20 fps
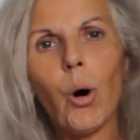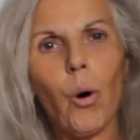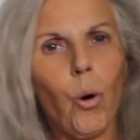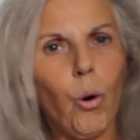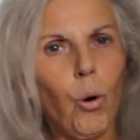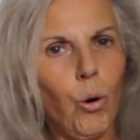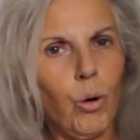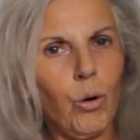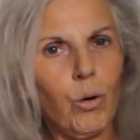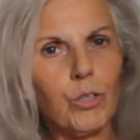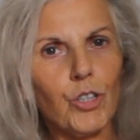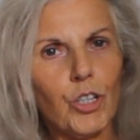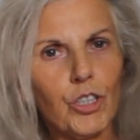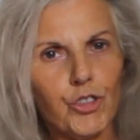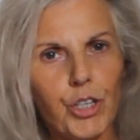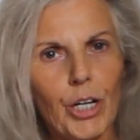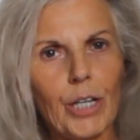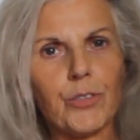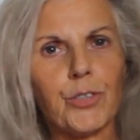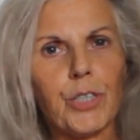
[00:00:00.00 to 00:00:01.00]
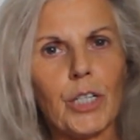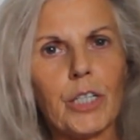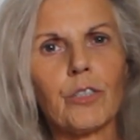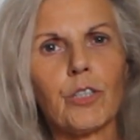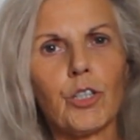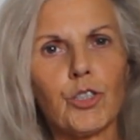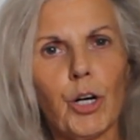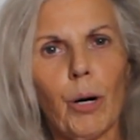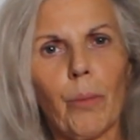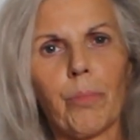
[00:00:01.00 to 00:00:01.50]
or just in
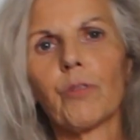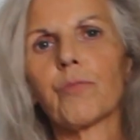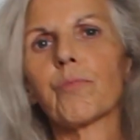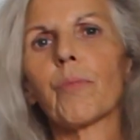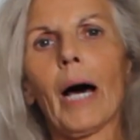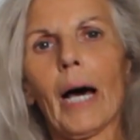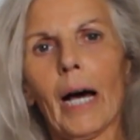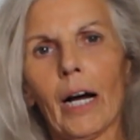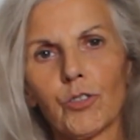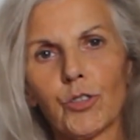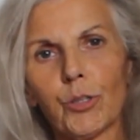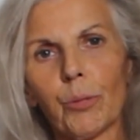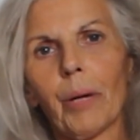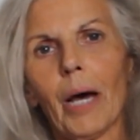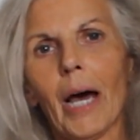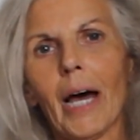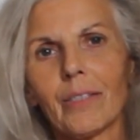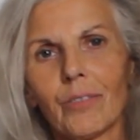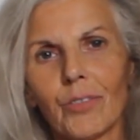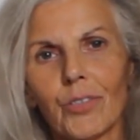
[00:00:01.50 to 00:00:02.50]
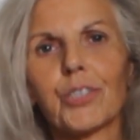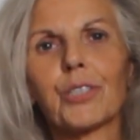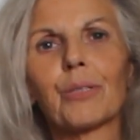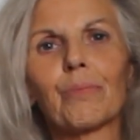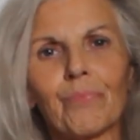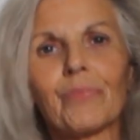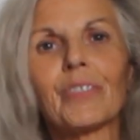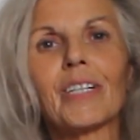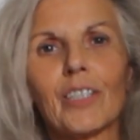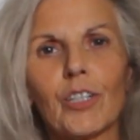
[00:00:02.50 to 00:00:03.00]
the top of my underpants,
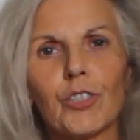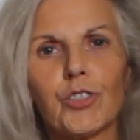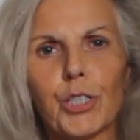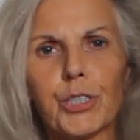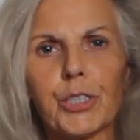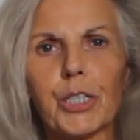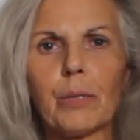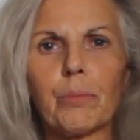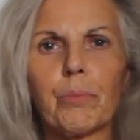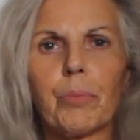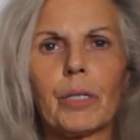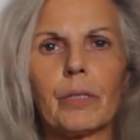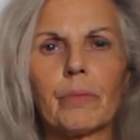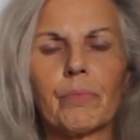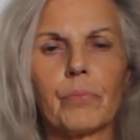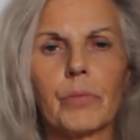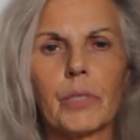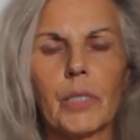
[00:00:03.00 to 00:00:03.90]
to keep it